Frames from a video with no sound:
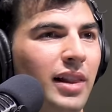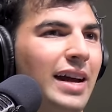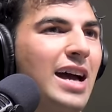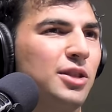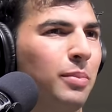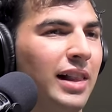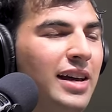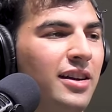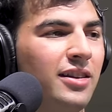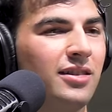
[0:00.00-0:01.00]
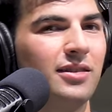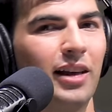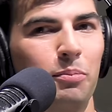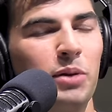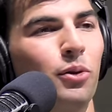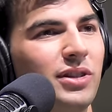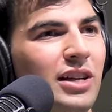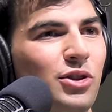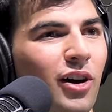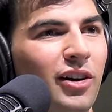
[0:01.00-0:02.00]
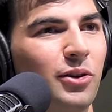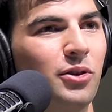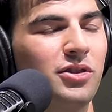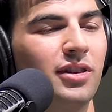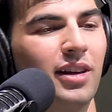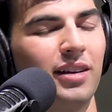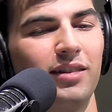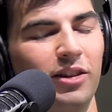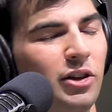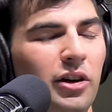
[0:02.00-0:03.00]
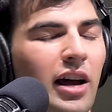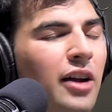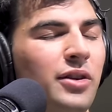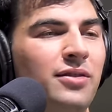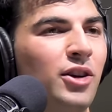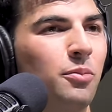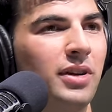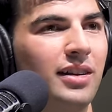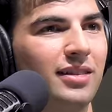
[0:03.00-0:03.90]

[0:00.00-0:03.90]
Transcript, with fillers: But like as players, like people send you articles and you're like, you don't, I don't even open it.